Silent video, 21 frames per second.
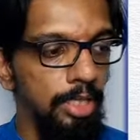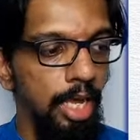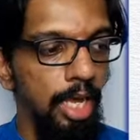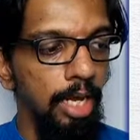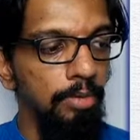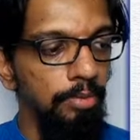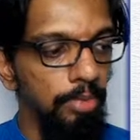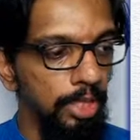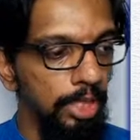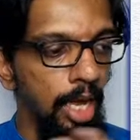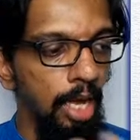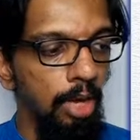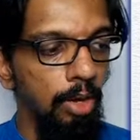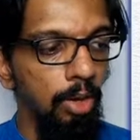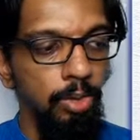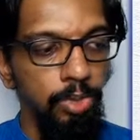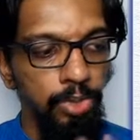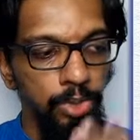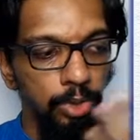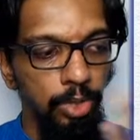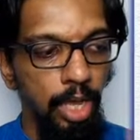And we can
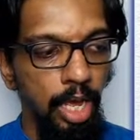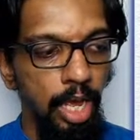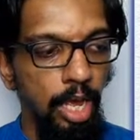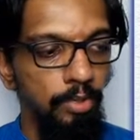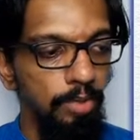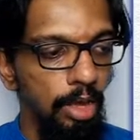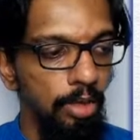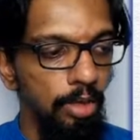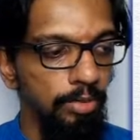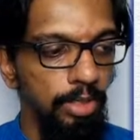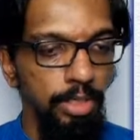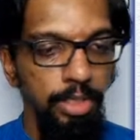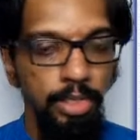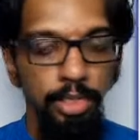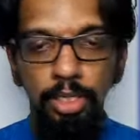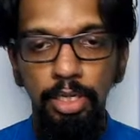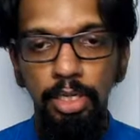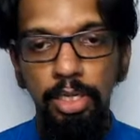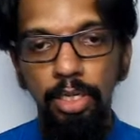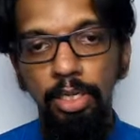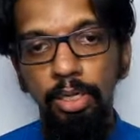also have
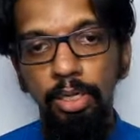our